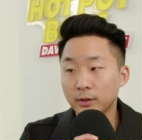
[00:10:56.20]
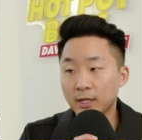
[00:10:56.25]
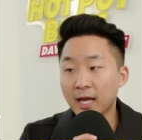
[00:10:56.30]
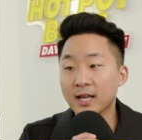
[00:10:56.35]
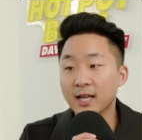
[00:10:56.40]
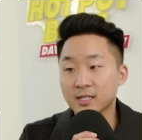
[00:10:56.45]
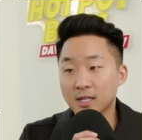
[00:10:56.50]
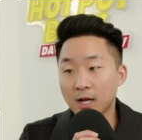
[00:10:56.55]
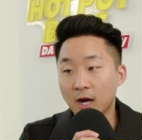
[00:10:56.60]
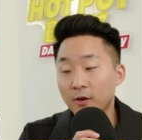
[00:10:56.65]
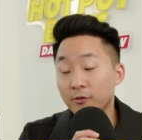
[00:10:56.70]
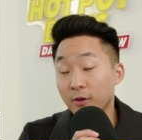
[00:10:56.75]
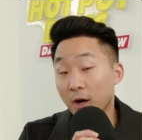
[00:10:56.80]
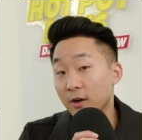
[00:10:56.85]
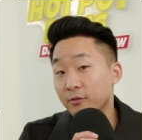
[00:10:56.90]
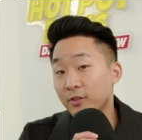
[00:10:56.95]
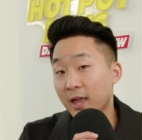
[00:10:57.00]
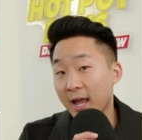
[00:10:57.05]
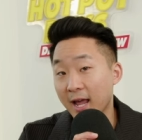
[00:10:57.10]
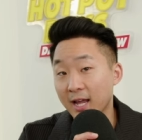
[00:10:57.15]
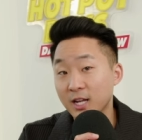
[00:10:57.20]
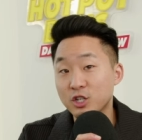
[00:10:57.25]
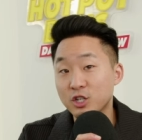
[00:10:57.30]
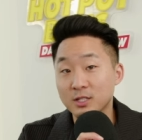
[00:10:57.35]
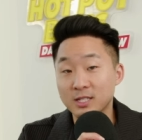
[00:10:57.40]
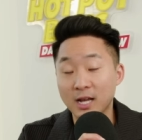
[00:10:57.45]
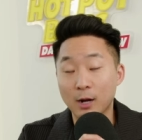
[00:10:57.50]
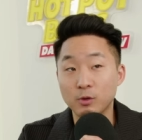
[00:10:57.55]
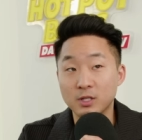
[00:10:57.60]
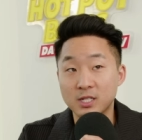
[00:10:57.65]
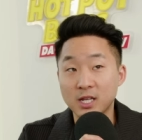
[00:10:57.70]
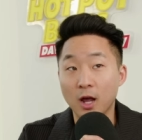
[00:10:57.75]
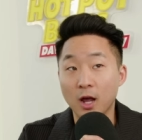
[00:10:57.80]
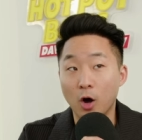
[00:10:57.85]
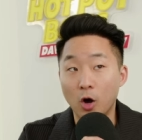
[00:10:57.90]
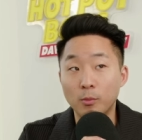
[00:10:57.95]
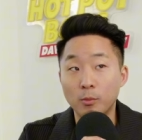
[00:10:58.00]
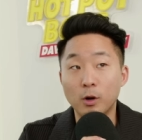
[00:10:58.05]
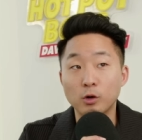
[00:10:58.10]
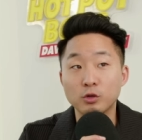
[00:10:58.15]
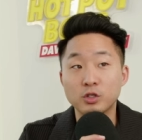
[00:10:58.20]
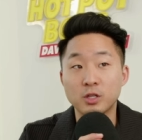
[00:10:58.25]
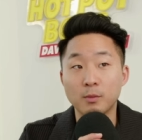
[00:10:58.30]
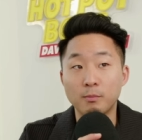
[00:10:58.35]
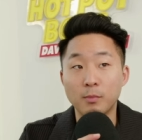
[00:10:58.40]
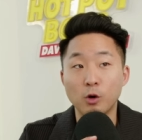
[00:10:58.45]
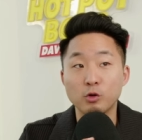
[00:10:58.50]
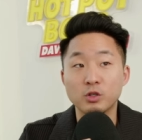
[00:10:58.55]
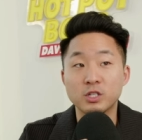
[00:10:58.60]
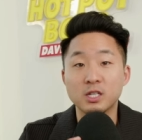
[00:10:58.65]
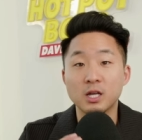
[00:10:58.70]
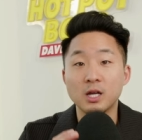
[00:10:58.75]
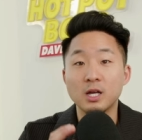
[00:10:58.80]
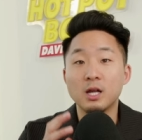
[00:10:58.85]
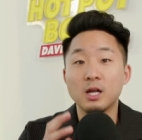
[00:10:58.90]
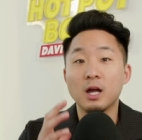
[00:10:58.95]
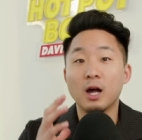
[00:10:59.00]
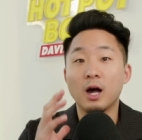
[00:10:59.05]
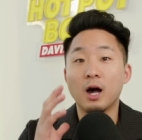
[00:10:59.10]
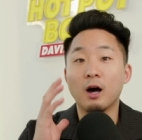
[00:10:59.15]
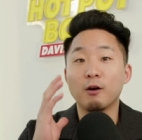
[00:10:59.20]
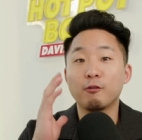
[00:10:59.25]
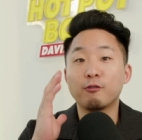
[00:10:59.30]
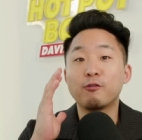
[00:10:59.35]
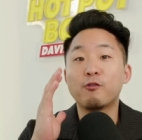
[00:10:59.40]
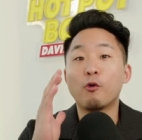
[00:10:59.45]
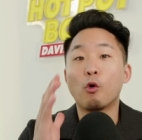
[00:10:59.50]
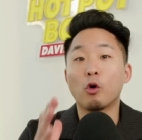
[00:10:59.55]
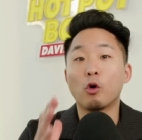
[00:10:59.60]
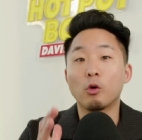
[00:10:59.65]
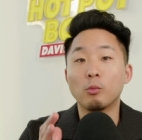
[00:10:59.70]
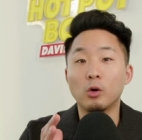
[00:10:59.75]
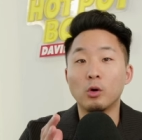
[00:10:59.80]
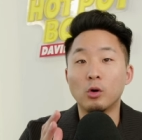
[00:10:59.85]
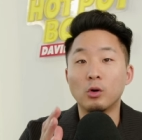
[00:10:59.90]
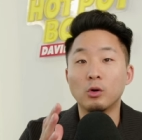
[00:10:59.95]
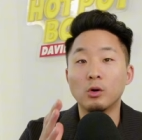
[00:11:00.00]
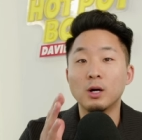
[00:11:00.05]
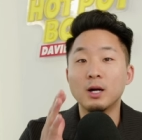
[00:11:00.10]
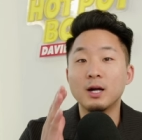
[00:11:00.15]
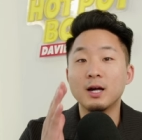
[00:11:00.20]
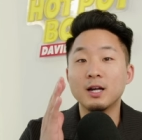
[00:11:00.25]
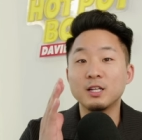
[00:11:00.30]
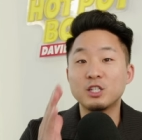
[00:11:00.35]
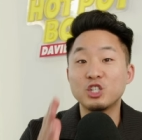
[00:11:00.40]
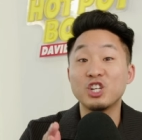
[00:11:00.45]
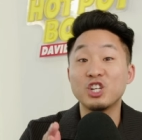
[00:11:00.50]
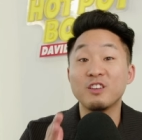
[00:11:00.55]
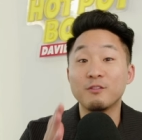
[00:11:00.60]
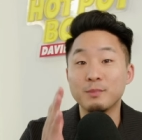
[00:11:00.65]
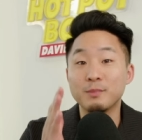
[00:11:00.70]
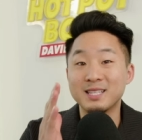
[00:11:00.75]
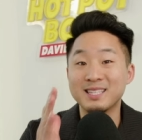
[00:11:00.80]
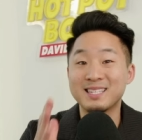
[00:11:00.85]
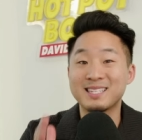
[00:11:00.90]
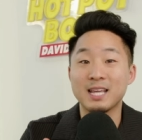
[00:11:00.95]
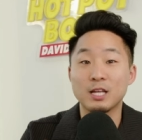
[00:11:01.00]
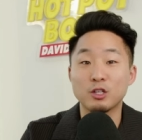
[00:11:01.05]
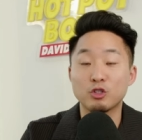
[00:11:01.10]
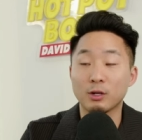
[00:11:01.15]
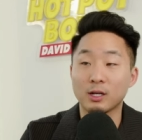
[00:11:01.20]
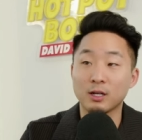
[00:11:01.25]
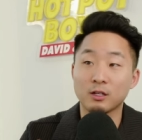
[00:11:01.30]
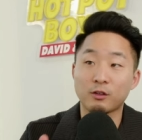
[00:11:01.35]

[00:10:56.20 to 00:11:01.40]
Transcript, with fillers: Yes, of the Asians, I would say almost the most formal achievement centric